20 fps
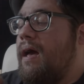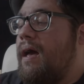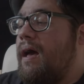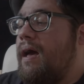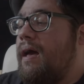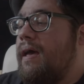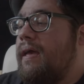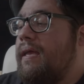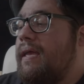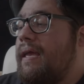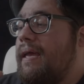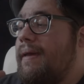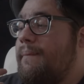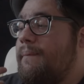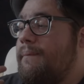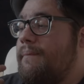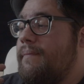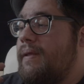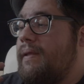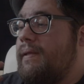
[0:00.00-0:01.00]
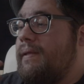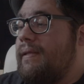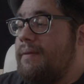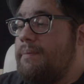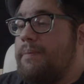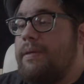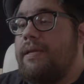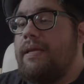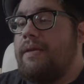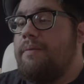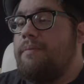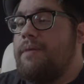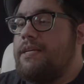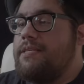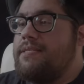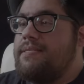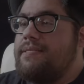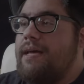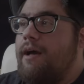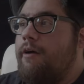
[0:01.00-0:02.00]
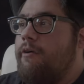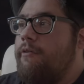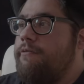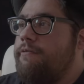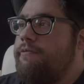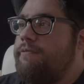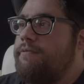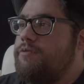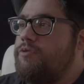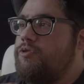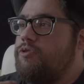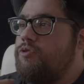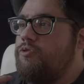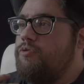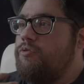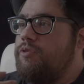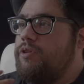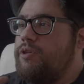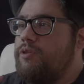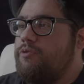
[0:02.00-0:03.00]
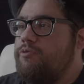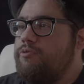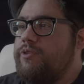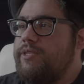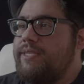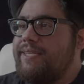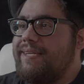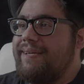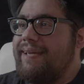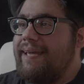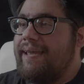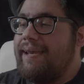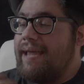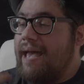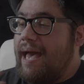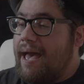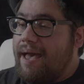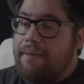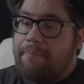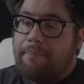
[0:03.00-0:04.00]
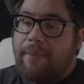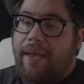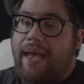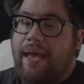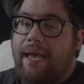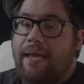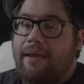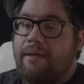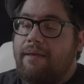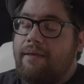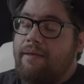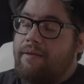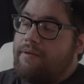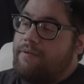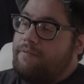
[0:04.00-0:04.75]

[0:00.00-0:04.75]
I am limiting myself to using an iPad